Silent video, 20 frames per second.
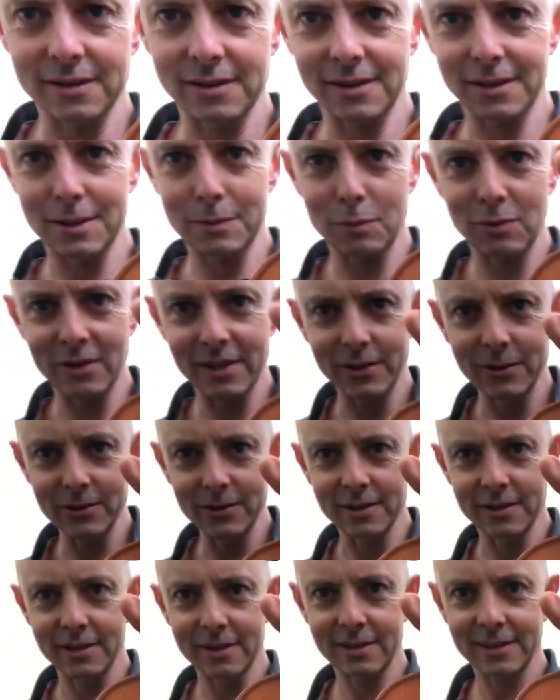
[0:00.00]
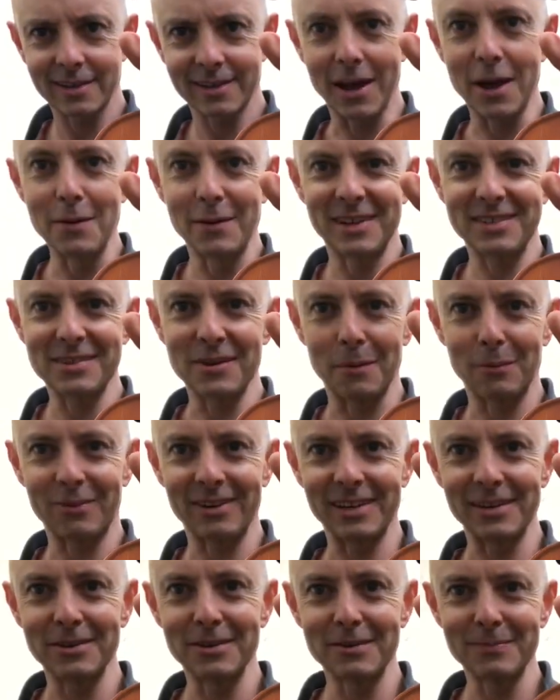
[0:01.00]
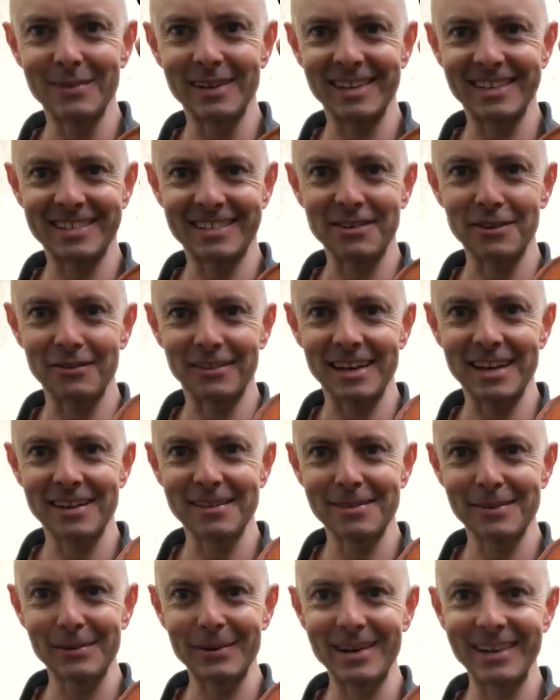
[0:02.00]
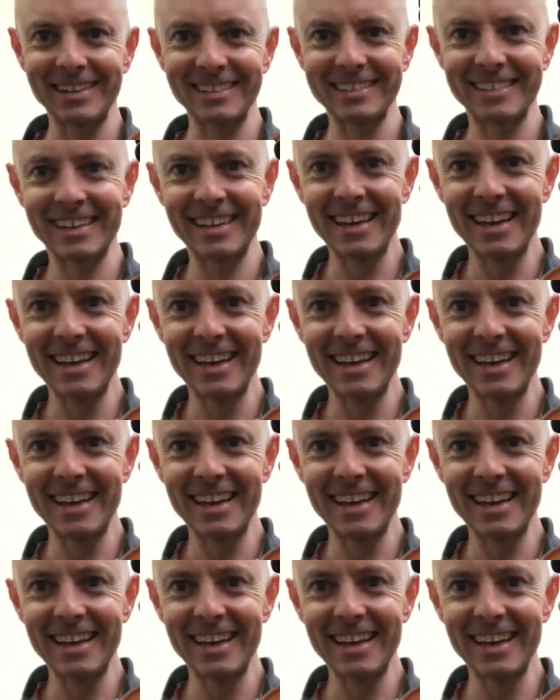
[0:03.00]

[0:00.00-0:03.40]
It's pretty good. I mean, it's not pretty good, but it's not the end of the world.